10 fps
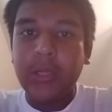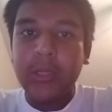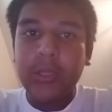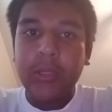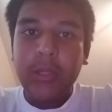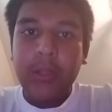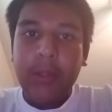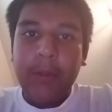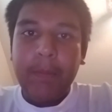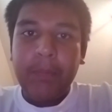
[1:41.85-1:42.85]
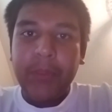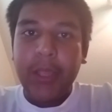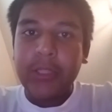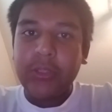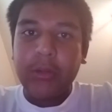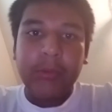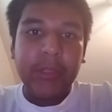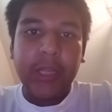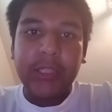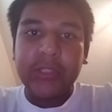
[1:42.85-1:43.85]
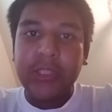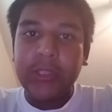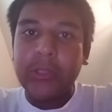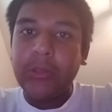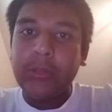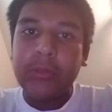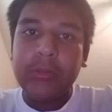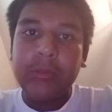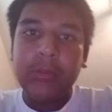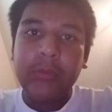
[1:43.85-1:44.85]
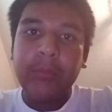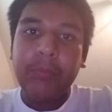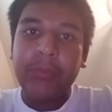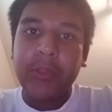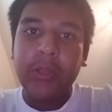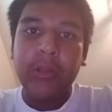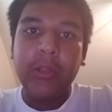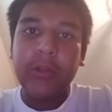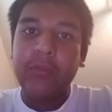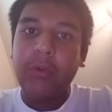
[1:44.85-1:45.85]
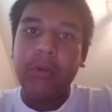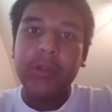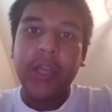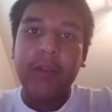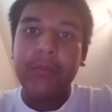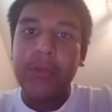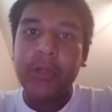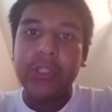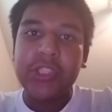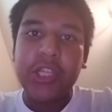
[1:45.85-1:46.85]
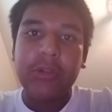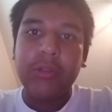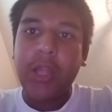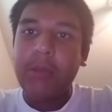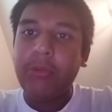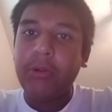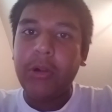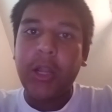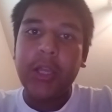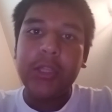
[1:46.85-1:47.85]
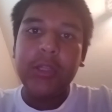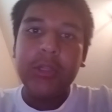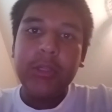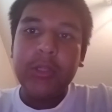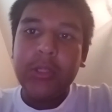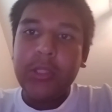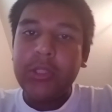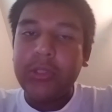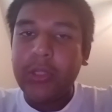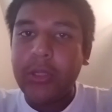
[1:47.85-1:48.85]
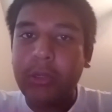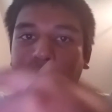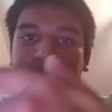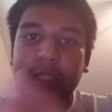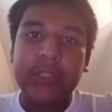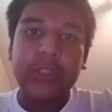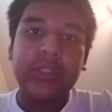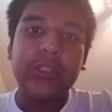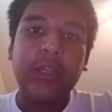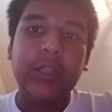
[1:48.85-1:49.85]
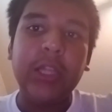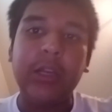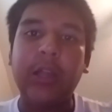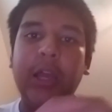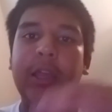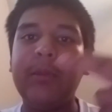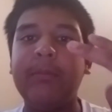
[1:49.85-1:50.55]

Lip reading: yeah, that's all I really gotta say. So look forward to having me on the channel a lot more. All right, so I guess I'll see y'all later. All right,